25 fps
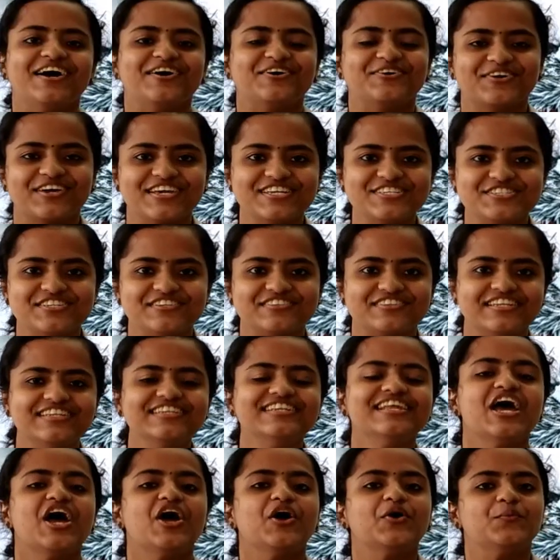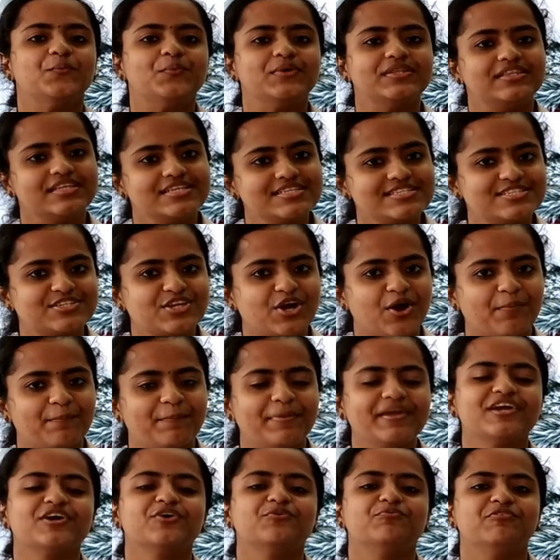Okay children, with this
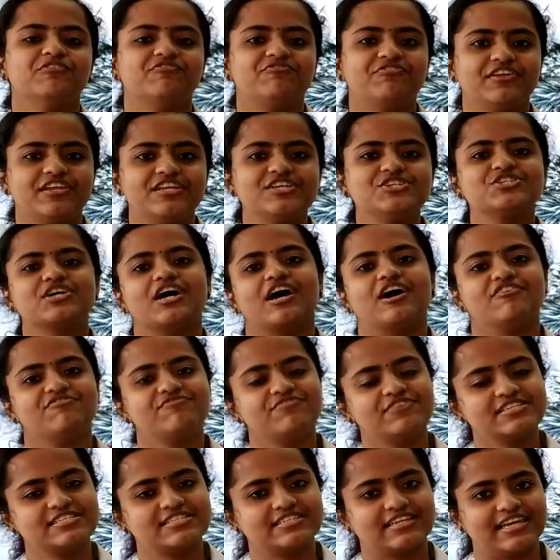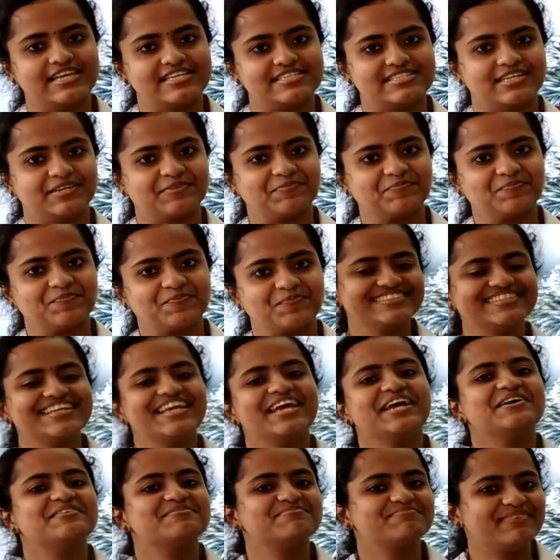topic, we finish our first lesson.
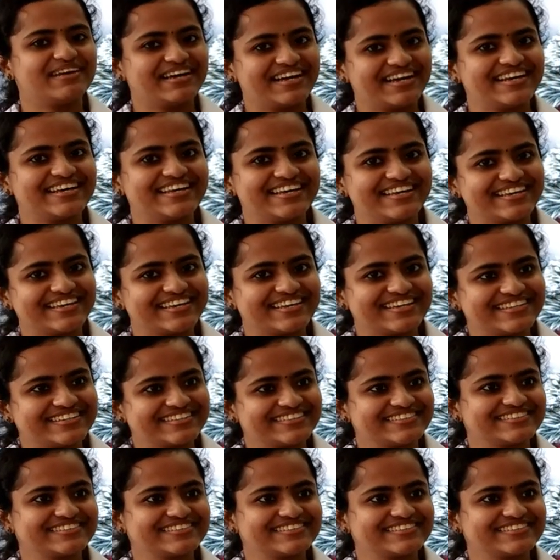Bye.